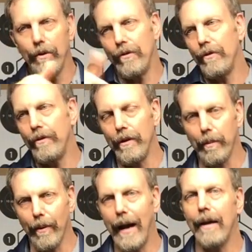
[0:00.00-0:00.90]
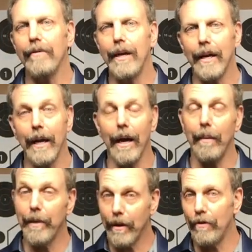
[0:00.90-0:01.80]
you should see the brass kicking
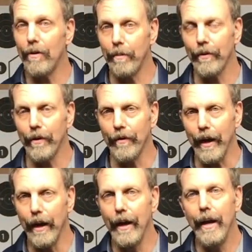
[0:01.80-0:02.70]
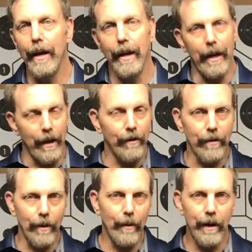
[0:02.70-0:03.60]
out because you're observing. Now here's
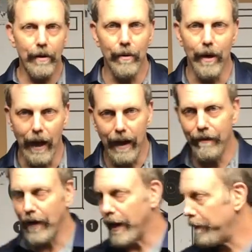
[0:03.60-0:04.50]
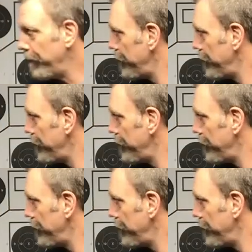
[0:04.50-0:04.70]
a good way to do it live fire